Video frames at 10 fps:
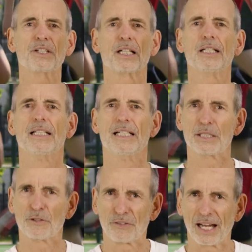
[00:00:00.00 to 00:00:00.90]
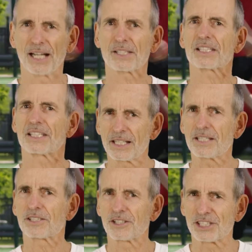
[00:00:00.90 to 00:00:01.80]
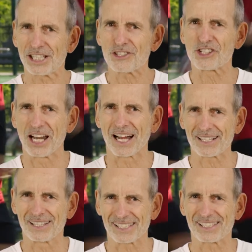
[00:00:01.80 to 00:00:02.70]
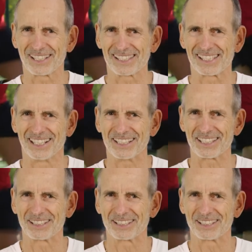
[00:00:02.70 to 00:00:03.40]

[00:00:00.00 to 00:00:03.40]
make soft contact with the buttocks every so often during their running.